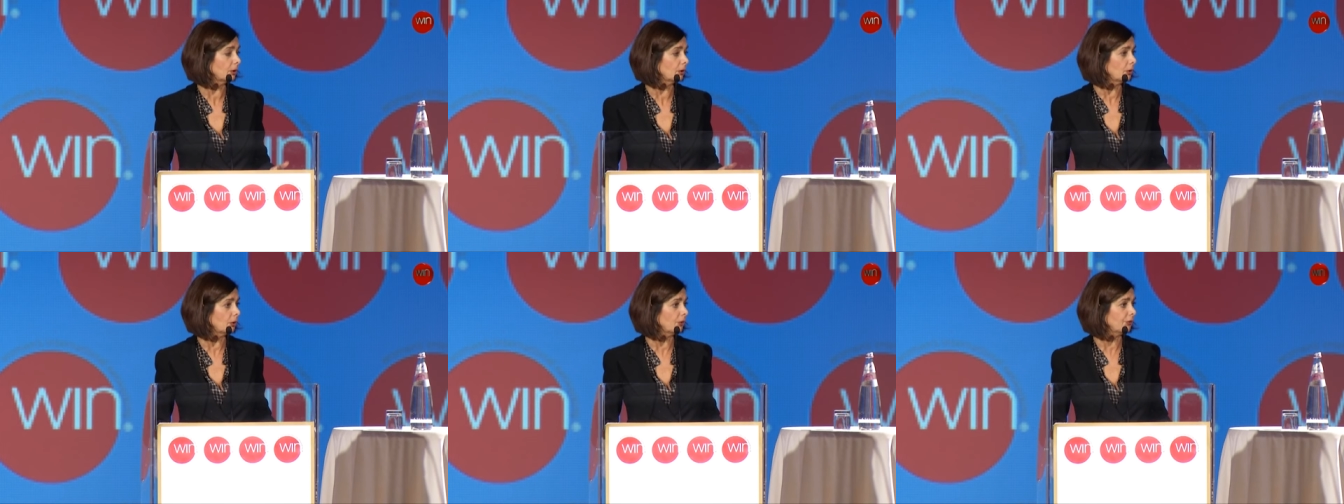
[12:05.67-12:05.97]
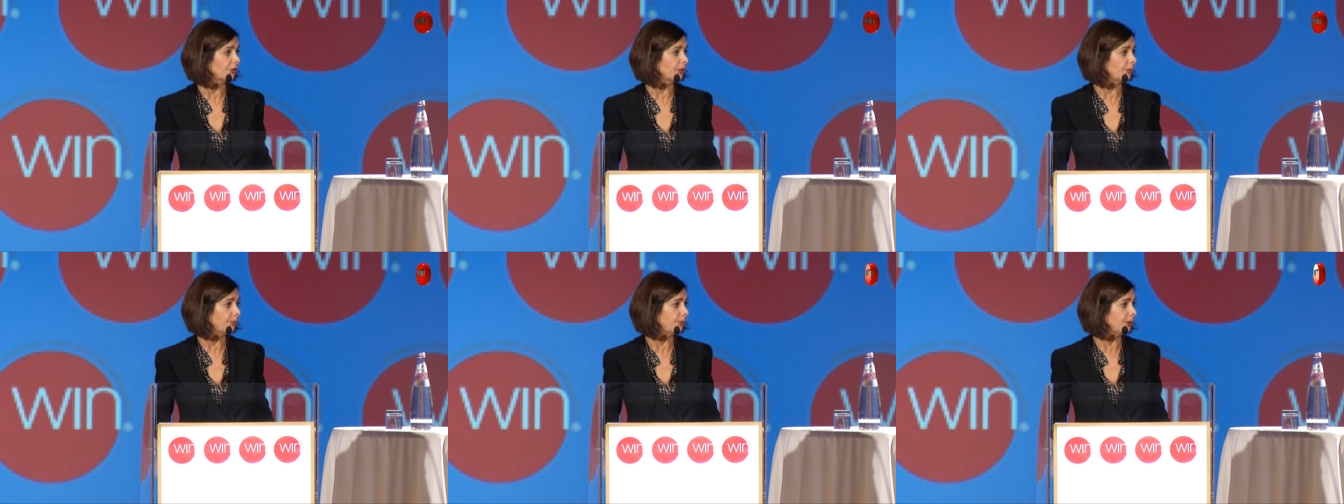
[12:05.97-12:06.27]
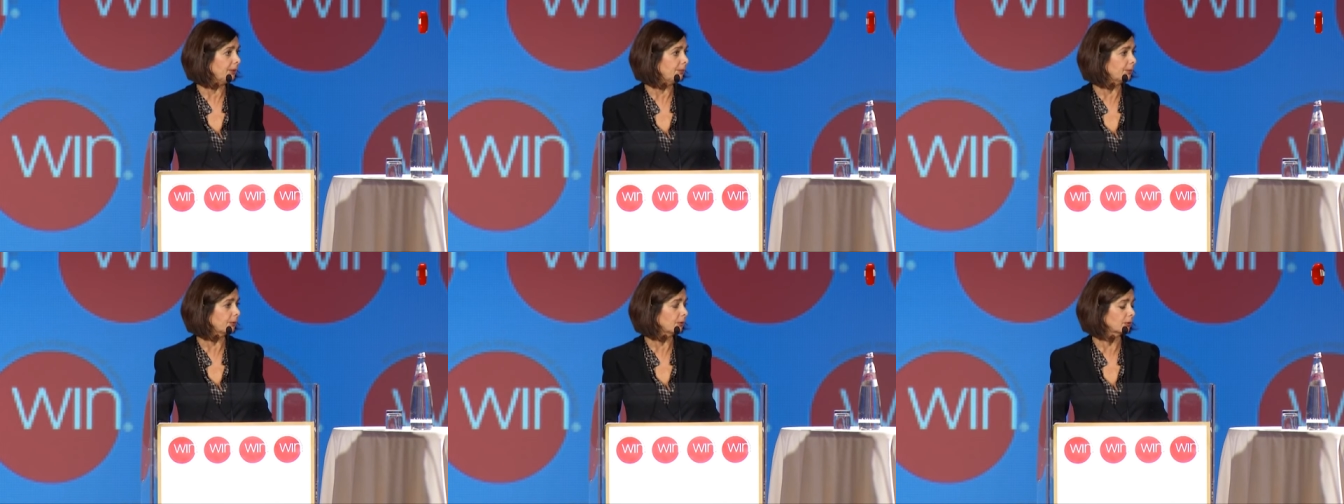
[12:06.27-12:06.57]
of the
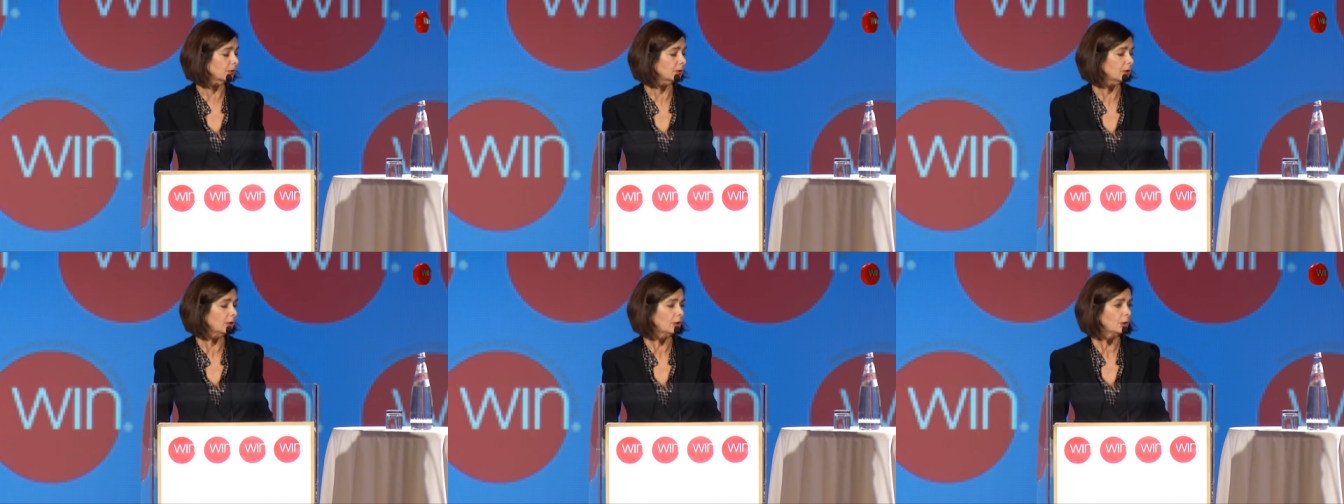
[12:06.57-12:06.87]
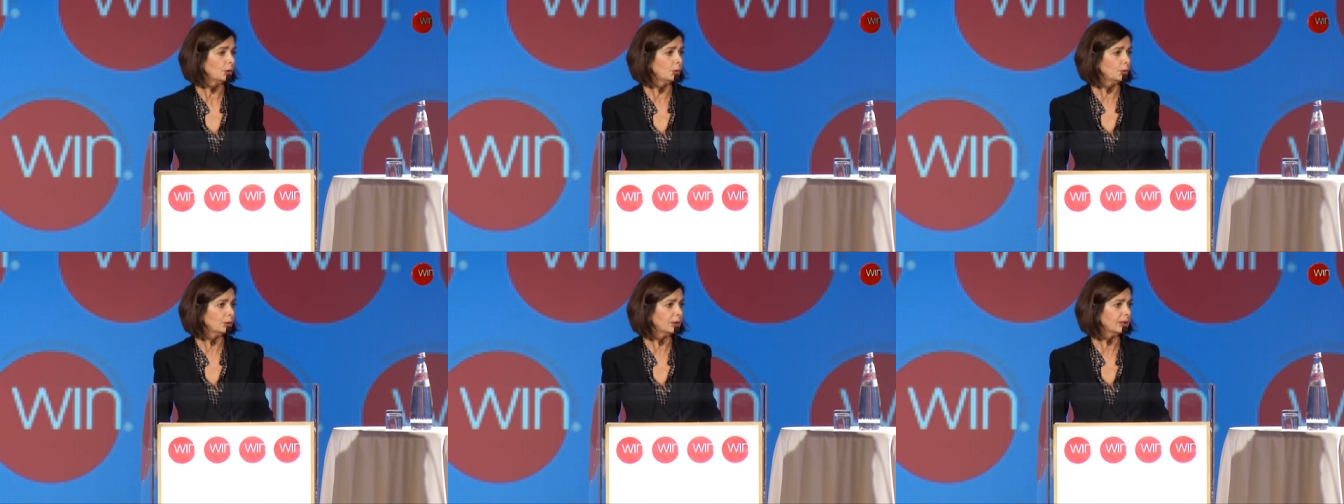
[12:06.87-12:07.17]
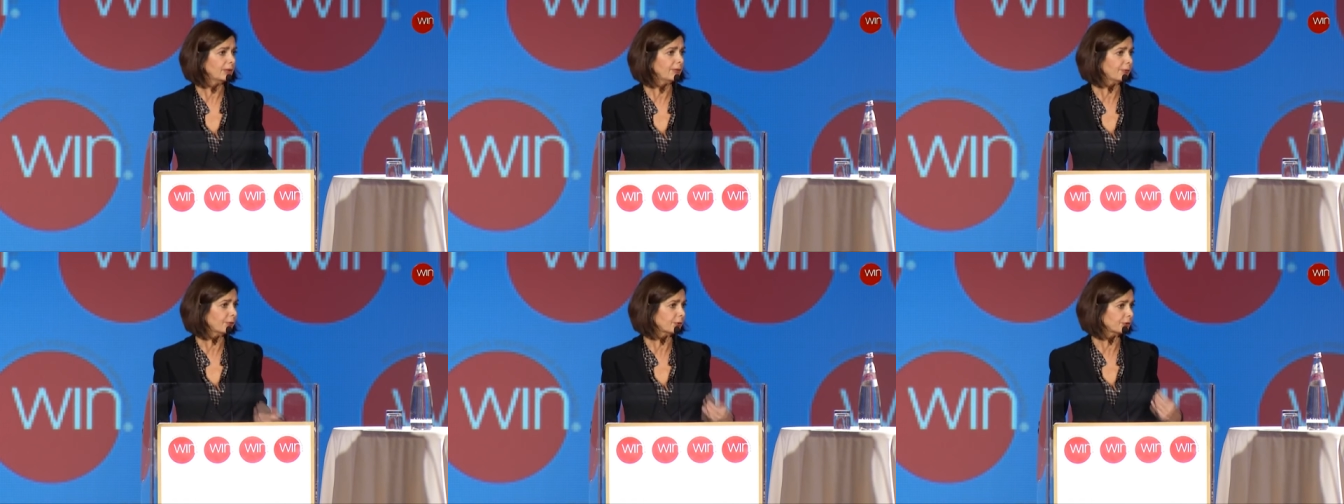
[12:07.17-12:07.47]
people
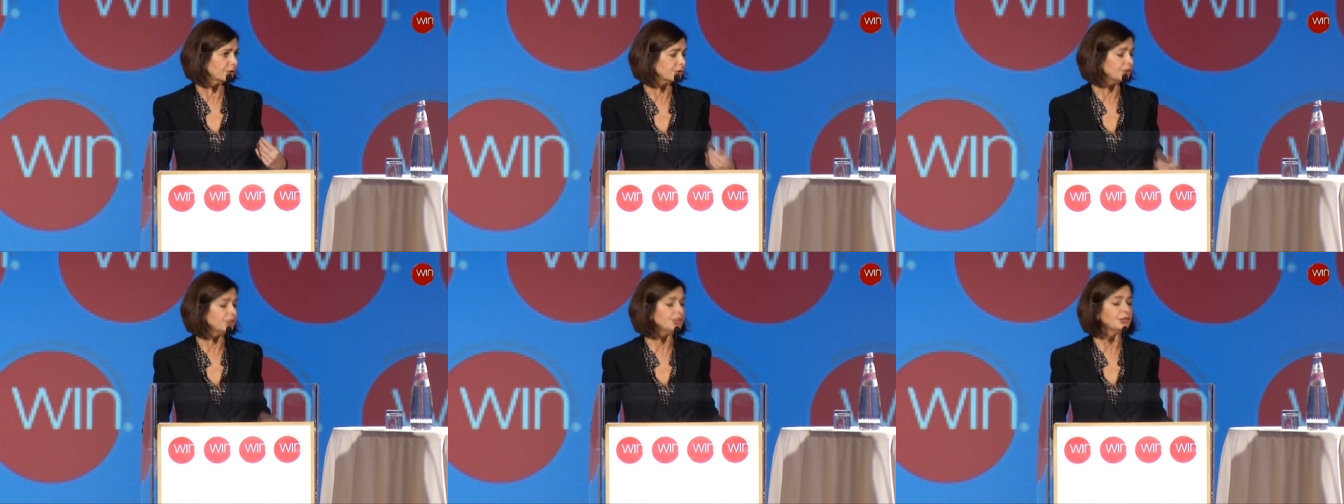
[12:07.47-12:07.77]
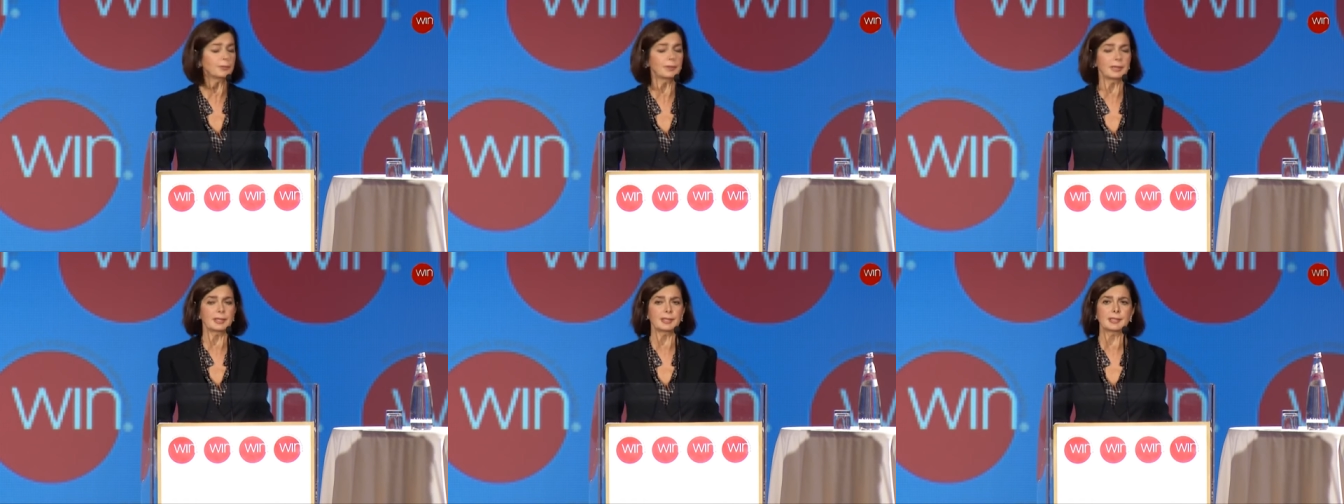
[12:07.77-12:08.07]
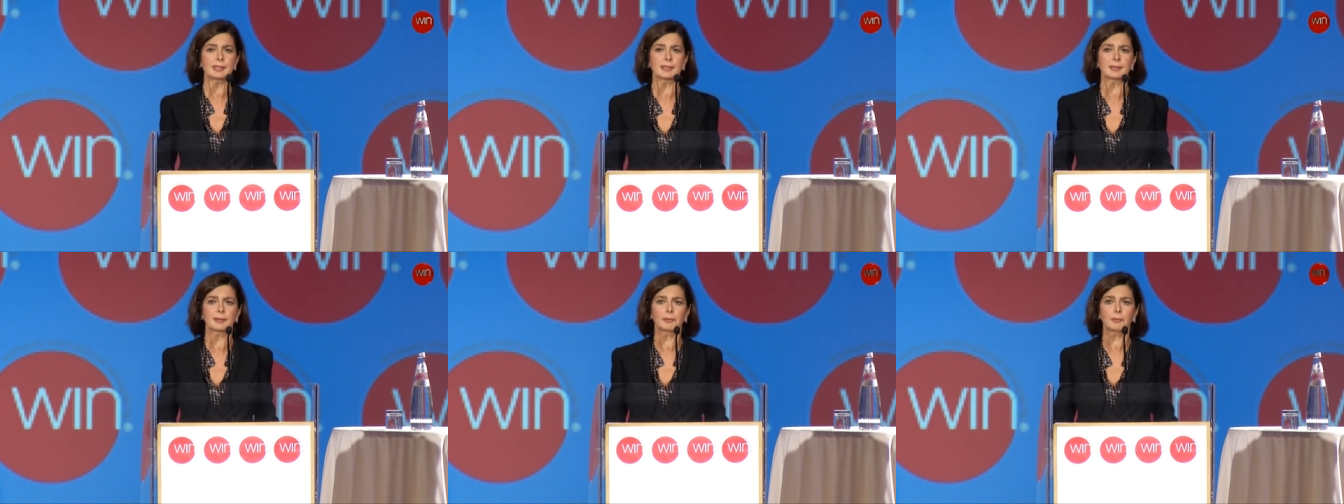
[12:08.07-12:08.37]
looking for
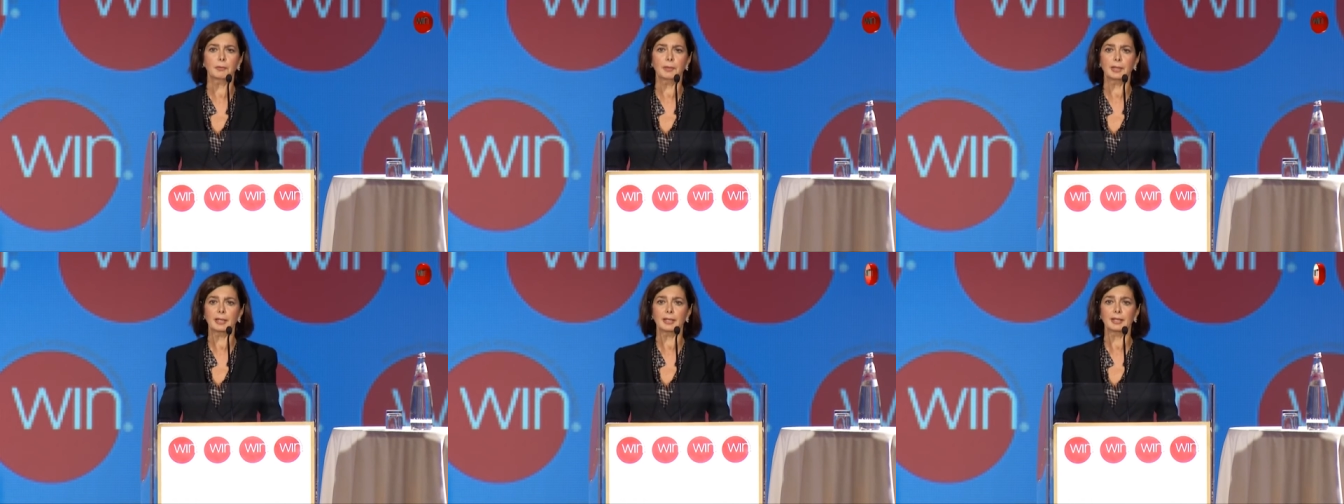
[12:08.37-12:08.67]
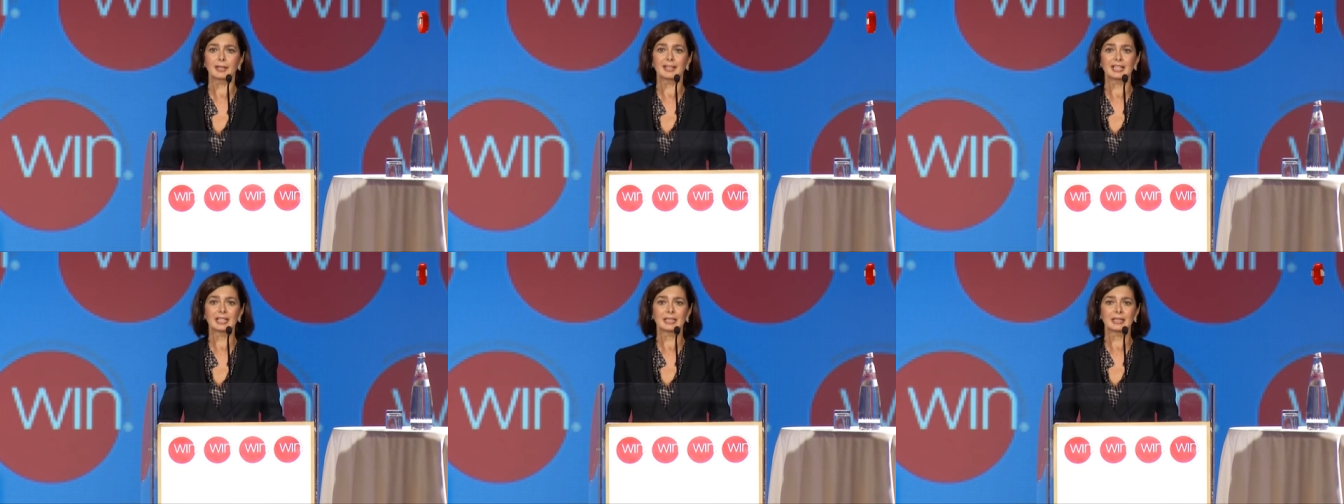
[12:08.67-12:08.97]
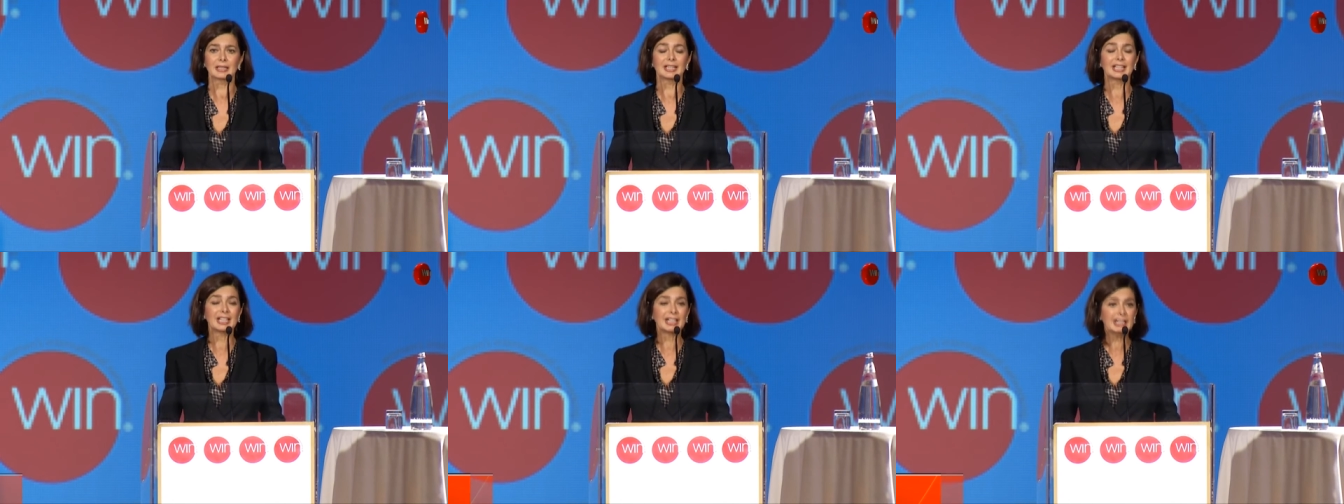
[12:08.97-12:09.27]
treatments were
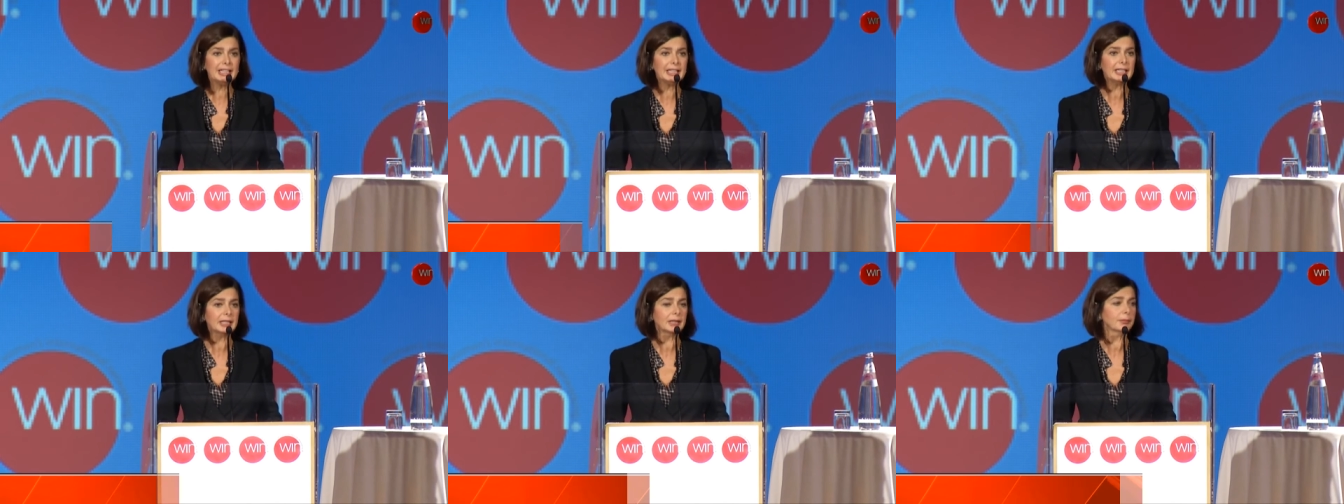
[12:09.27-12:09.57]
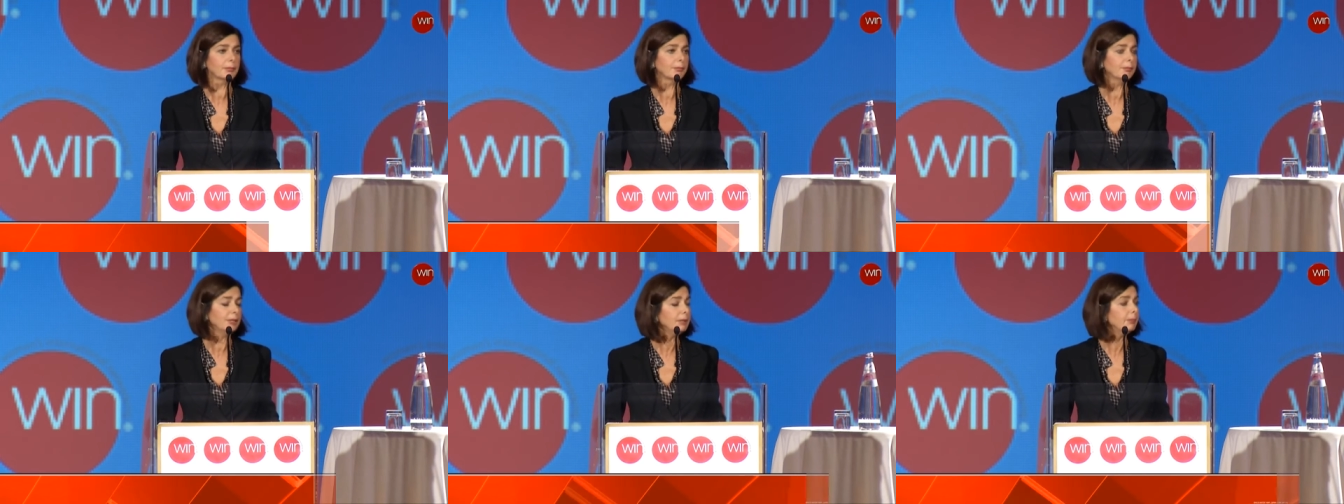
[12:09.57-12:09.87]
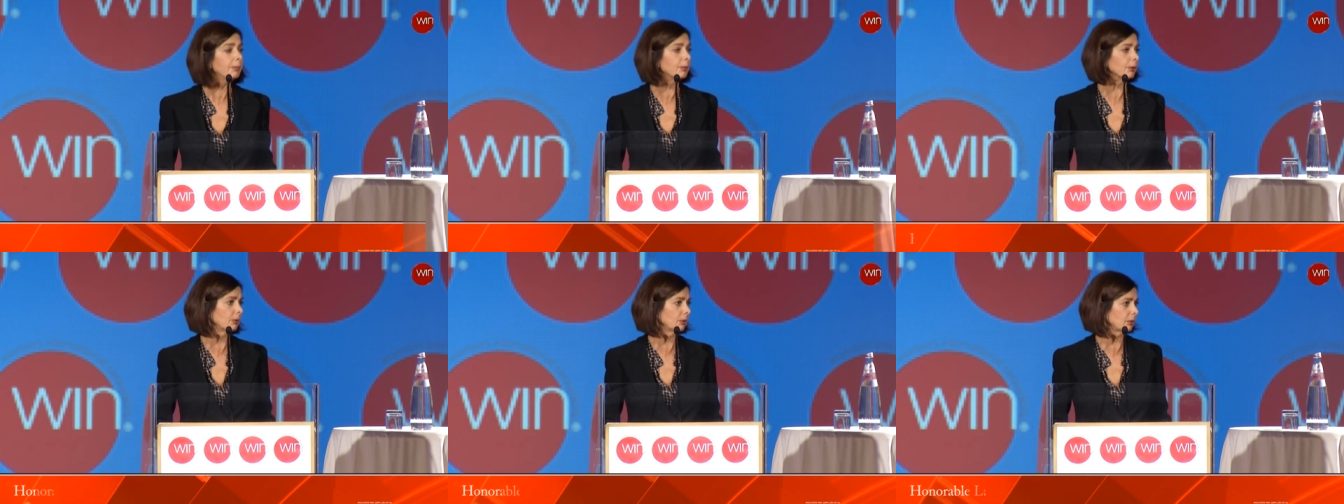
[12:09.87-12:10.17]
Greek
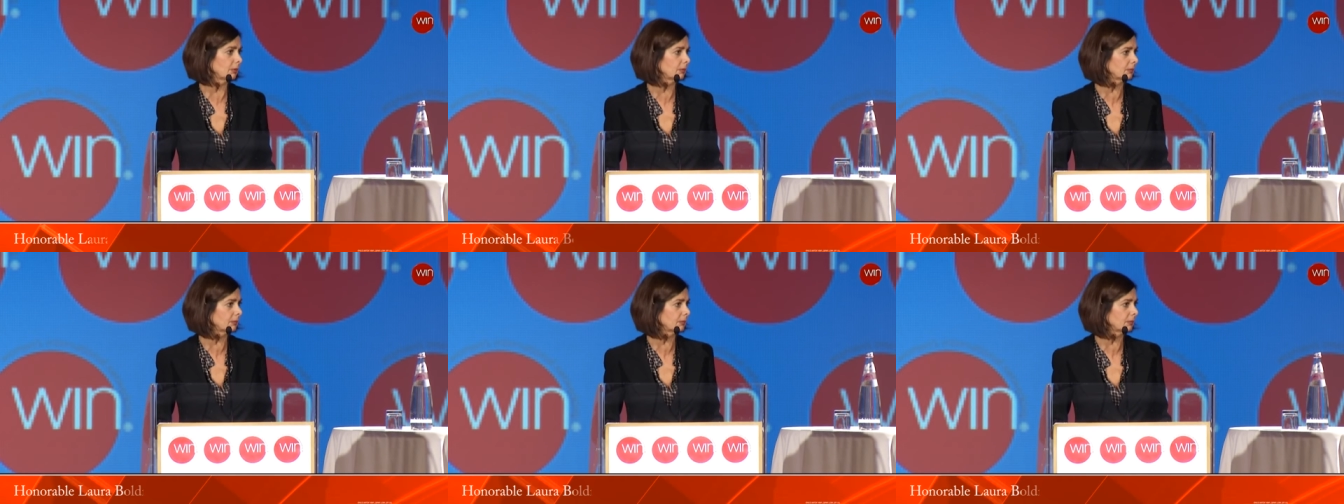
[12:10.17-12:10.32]
people.